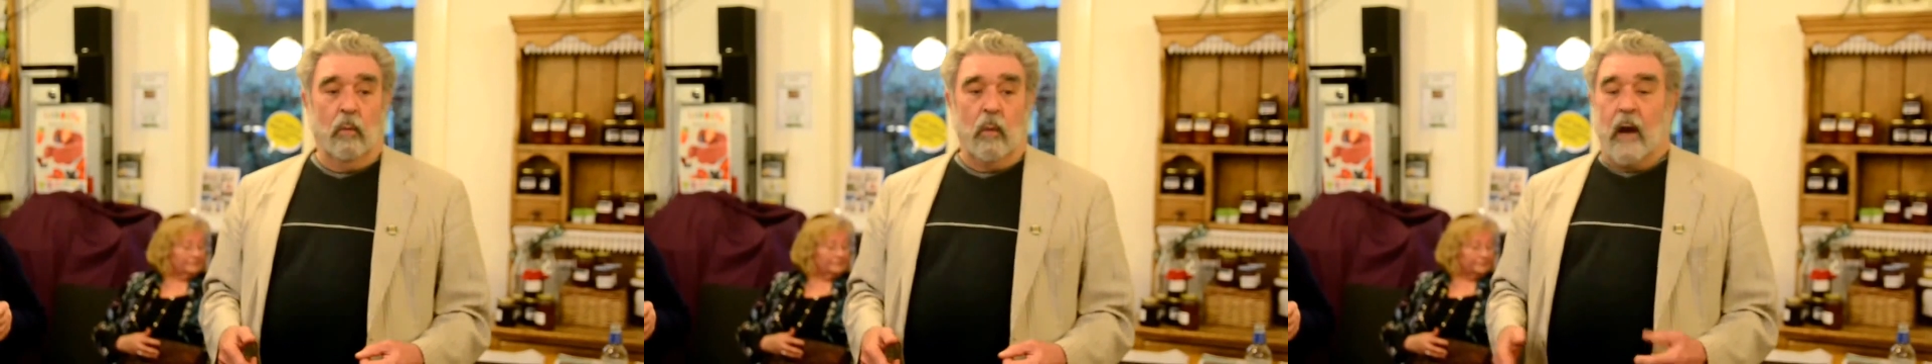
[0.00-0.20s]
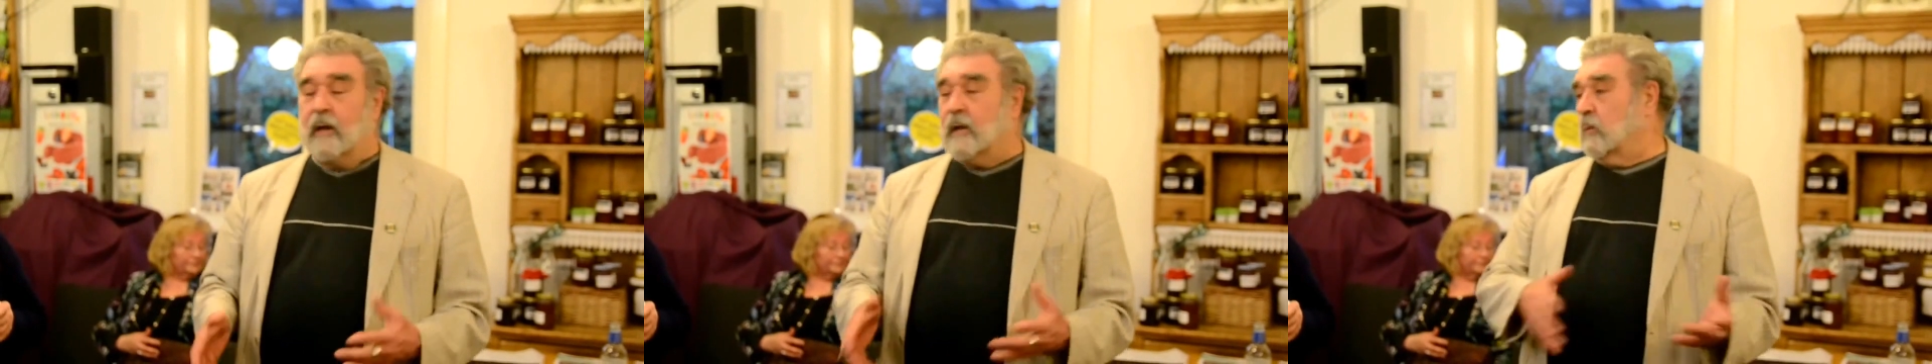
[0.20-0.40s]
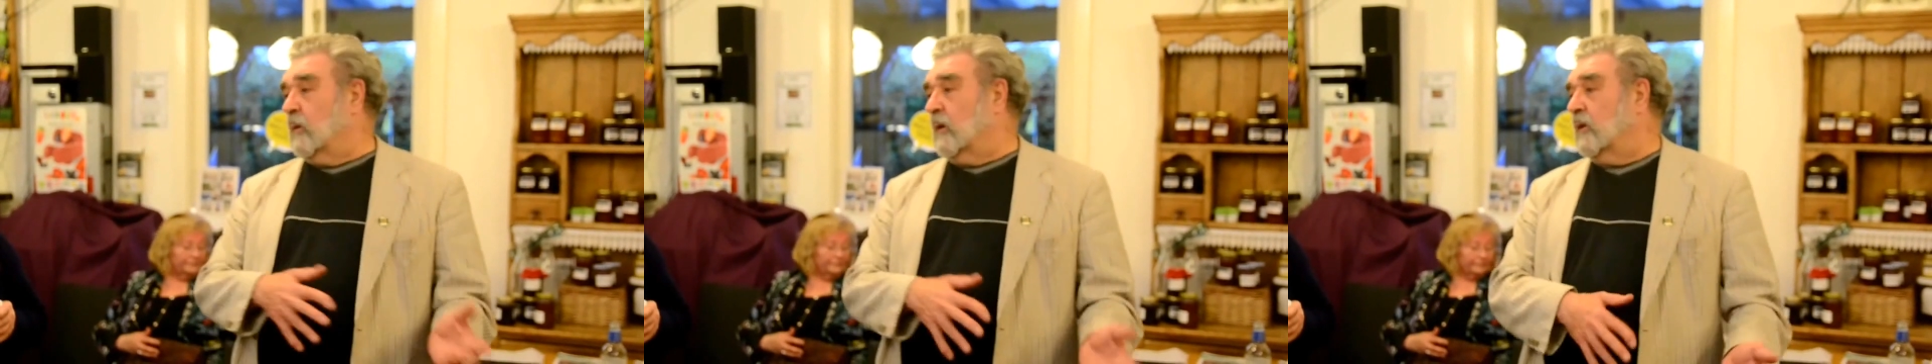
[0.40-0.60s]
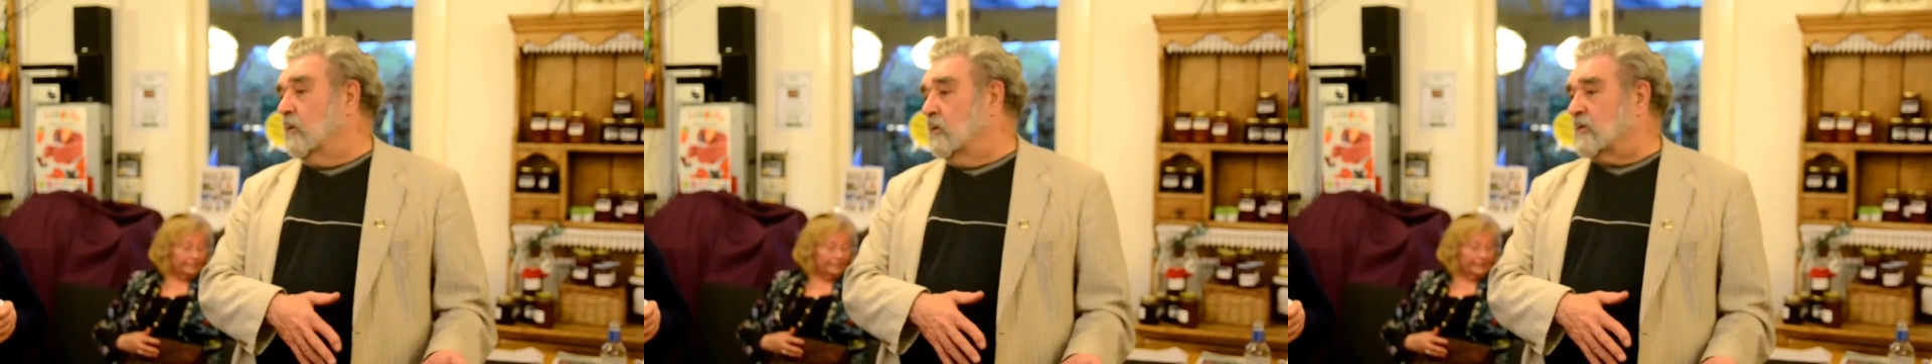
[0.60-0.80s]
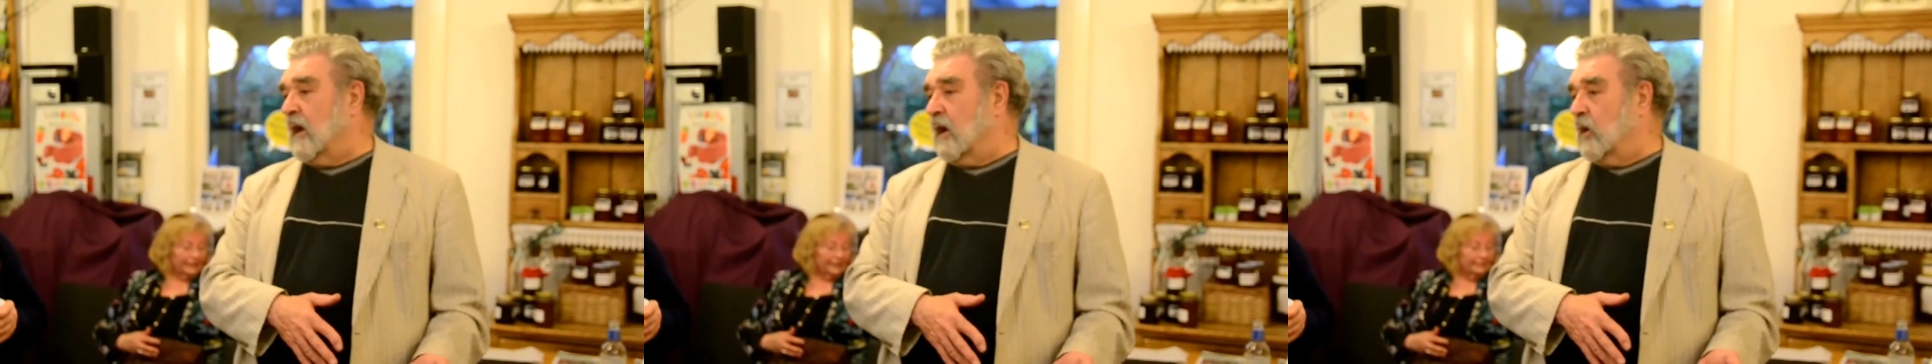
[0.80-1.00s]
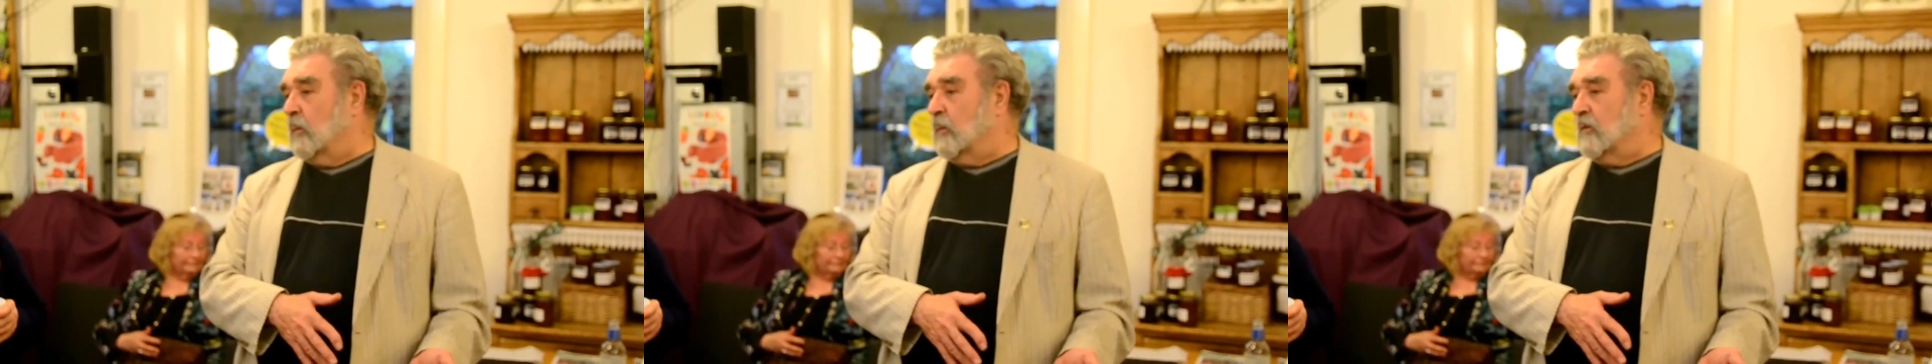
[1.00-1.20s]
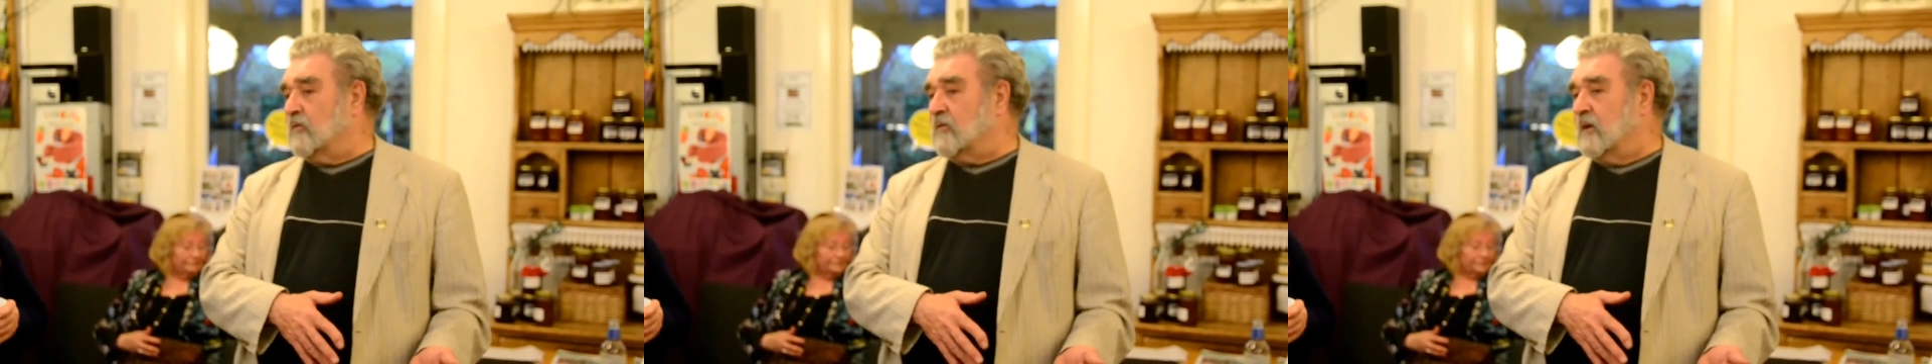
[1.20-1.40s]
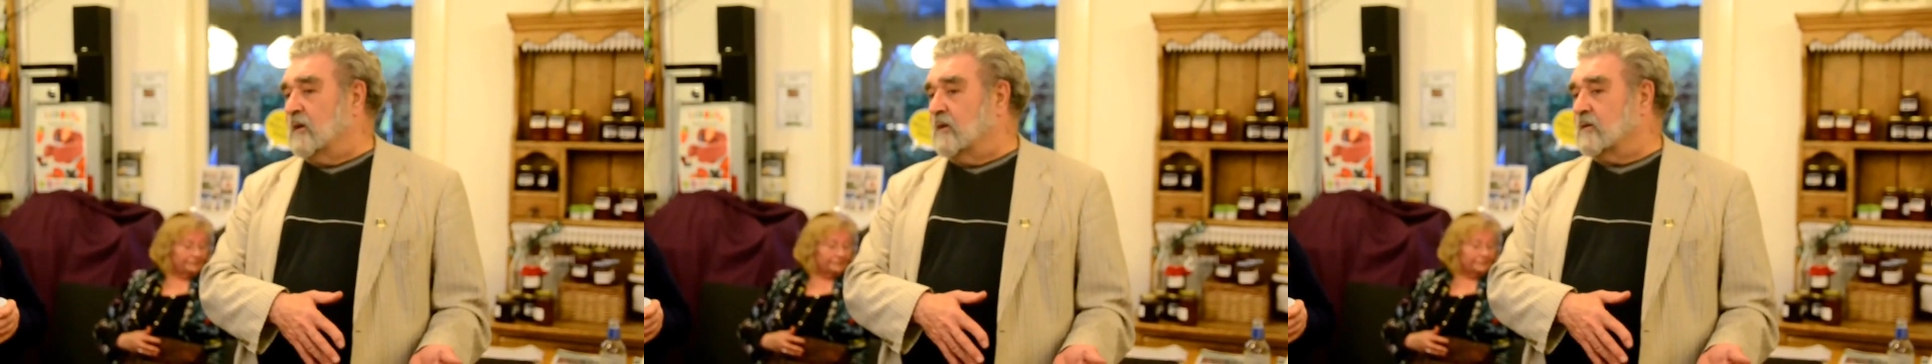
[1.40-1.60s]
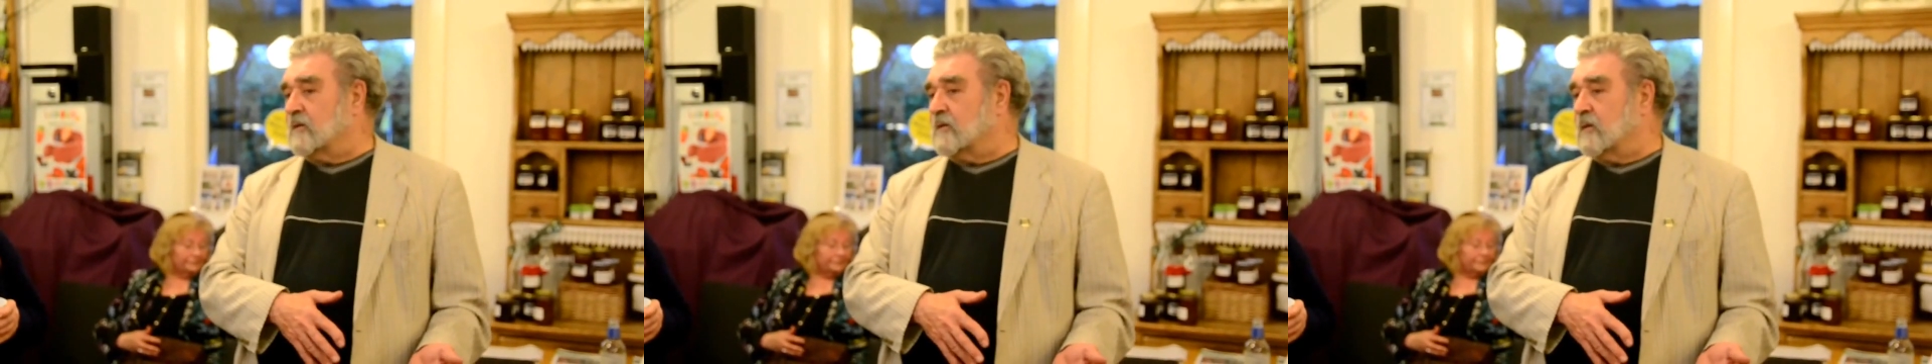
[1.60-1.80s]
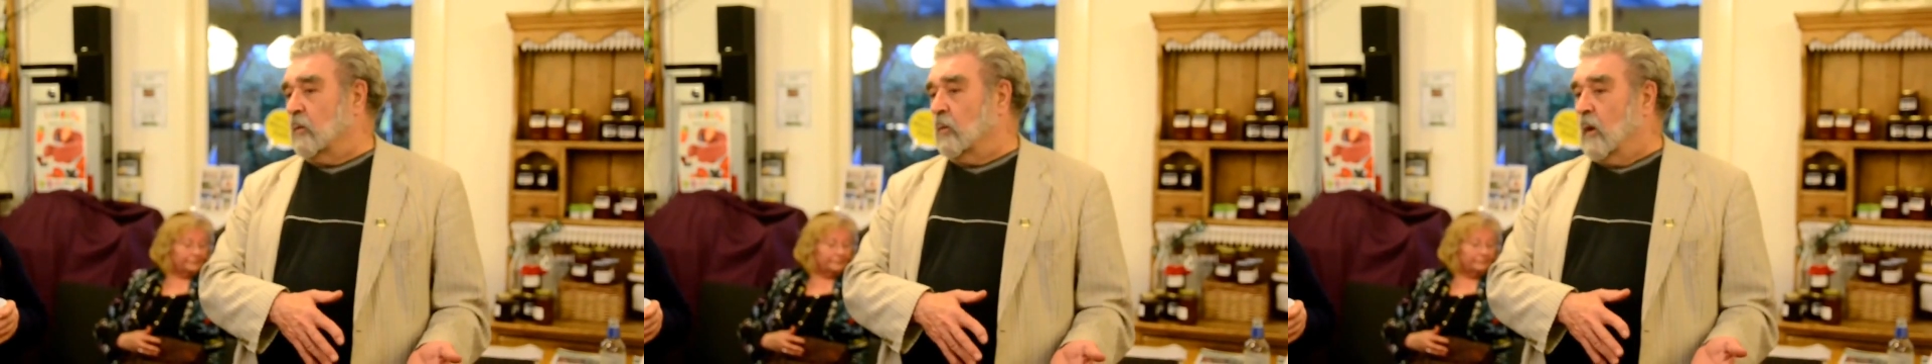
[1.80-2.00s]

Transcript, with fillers: Why did we lose our couple of seats?